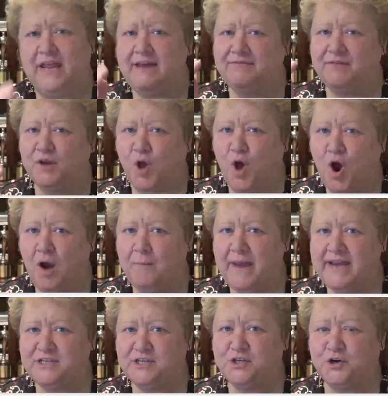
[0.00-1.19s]
If the car
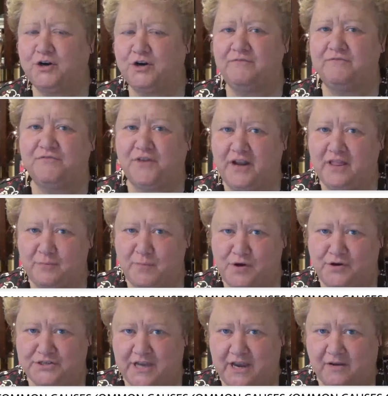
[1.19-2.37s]
makes a turn in front of the
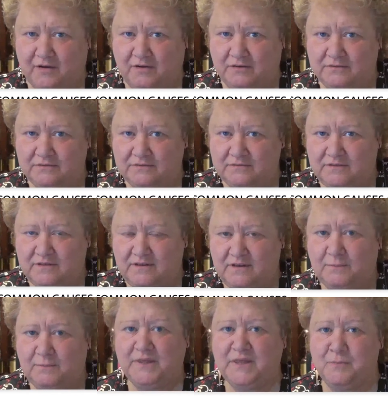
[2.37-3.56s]
motorcycle,
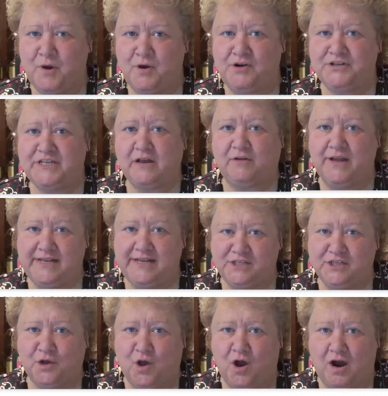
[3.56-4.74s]
but the motorcycle hits
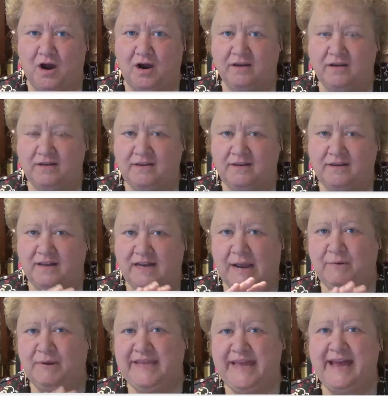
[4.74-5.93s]
the car, I
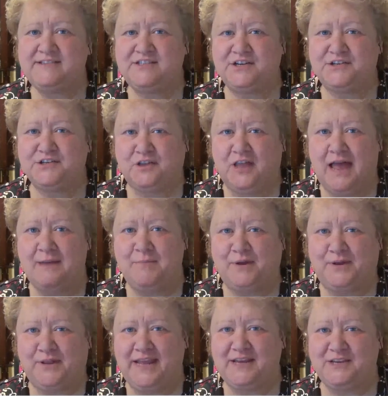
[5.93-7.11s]
would guess there's a
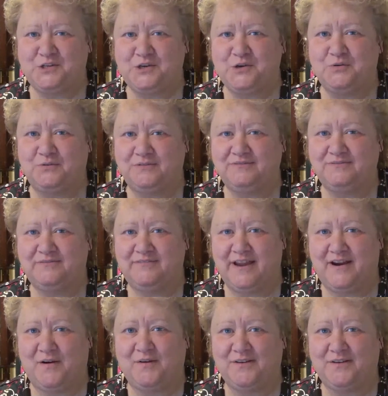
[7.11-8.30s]
liability issue
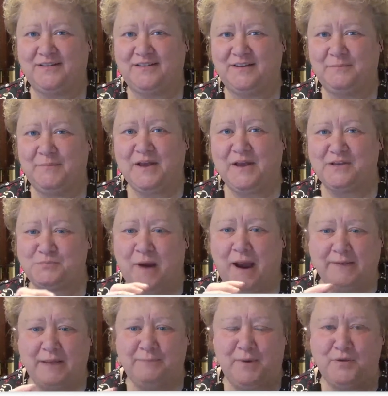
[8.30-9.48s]
there because
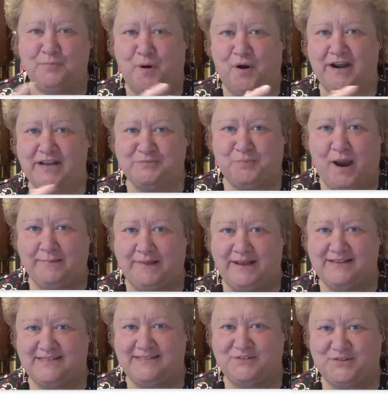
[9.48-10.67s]
probably both parties
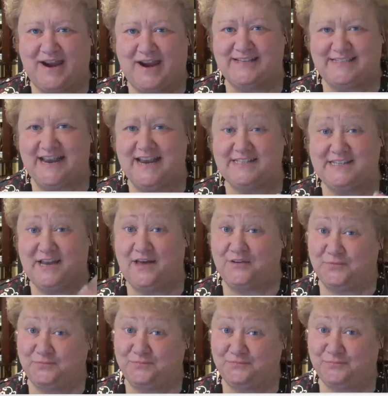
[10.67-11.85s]
probably try to say it's the
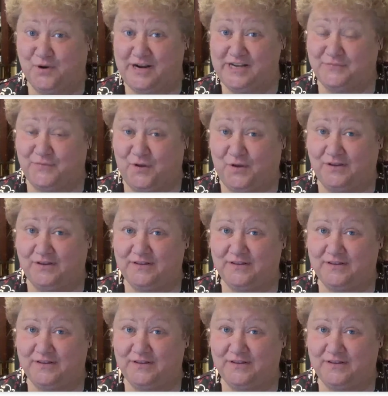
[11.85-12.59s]
other party's fault.